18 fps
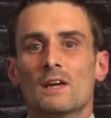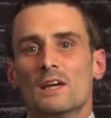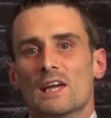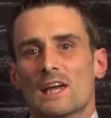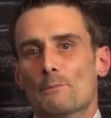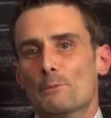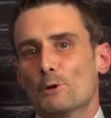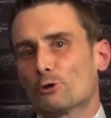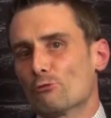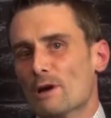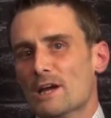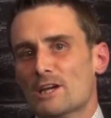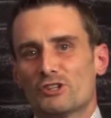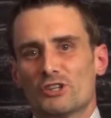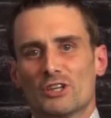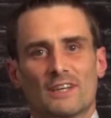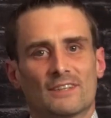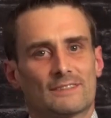
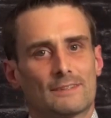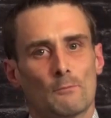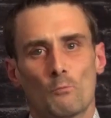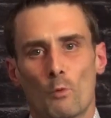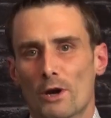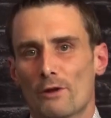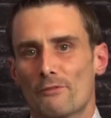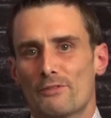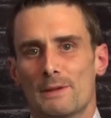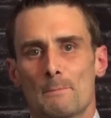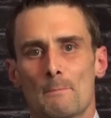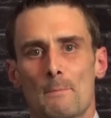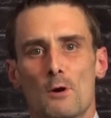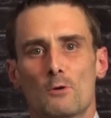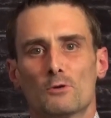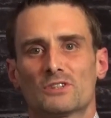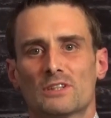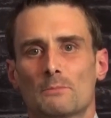Immigration is one of the
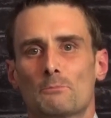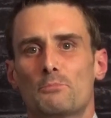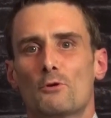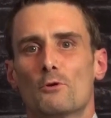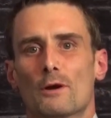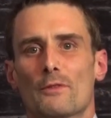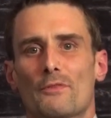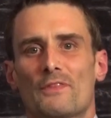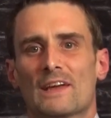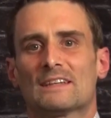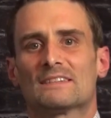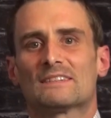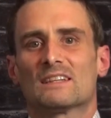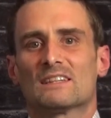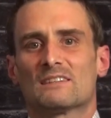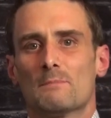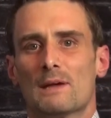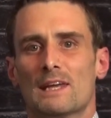most important things
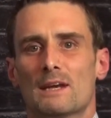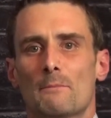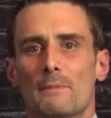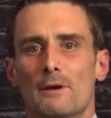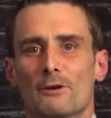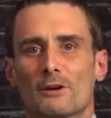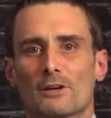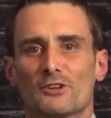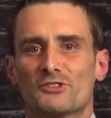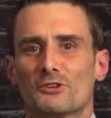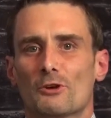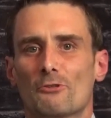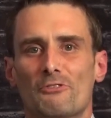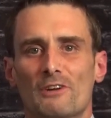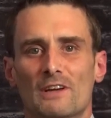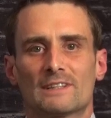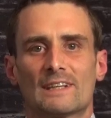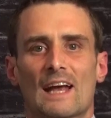that has made America so
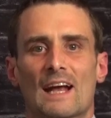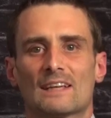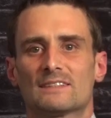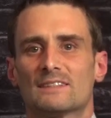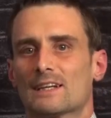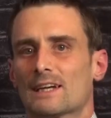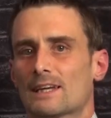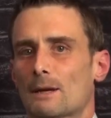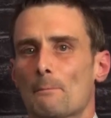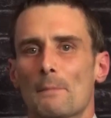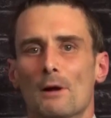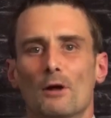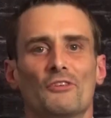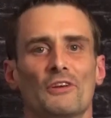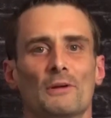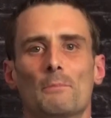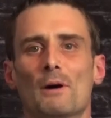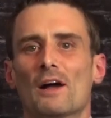fantastic and a
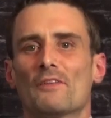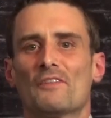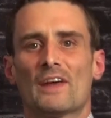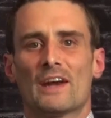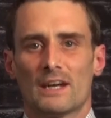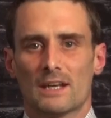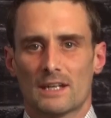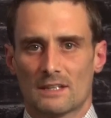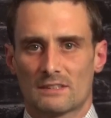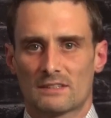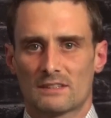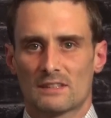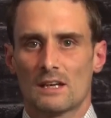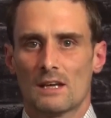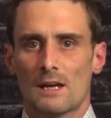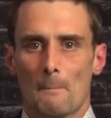melting pot that it is.